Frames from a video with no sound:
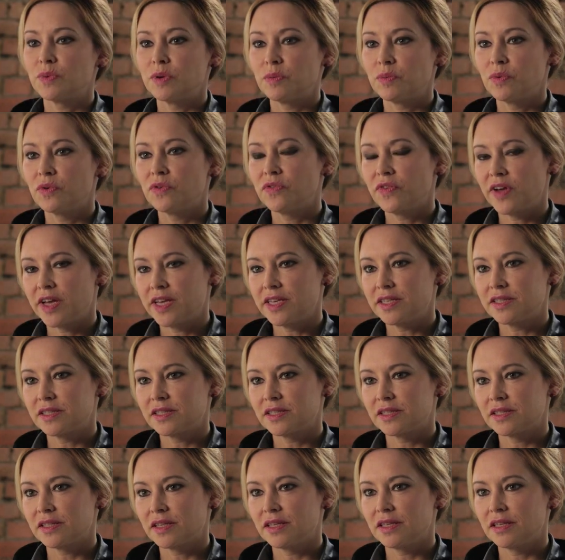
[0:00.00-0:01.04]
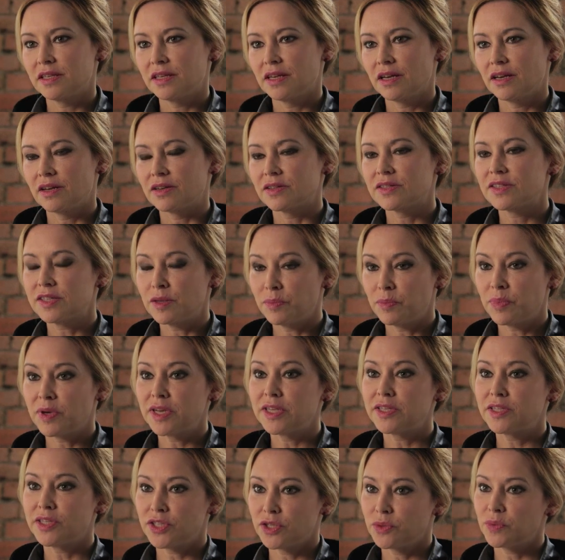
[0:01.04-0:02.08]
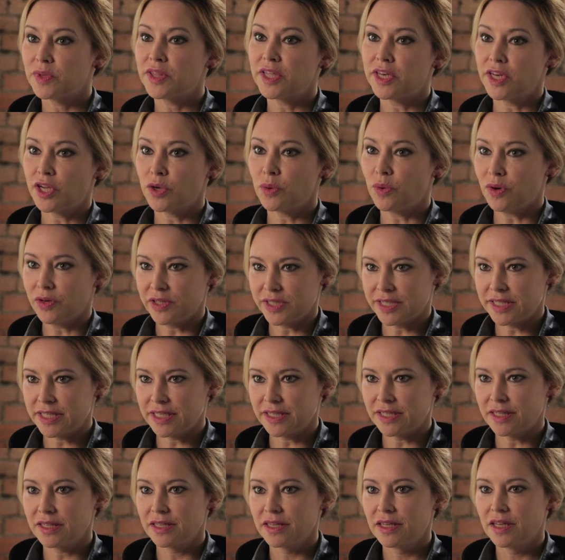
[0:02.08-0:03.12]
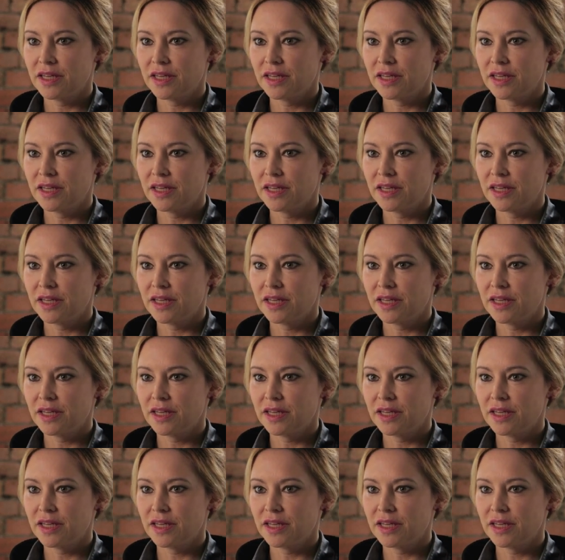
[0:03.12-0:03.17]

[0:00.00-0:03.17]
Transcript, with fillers: we will face are simply to do with inequality.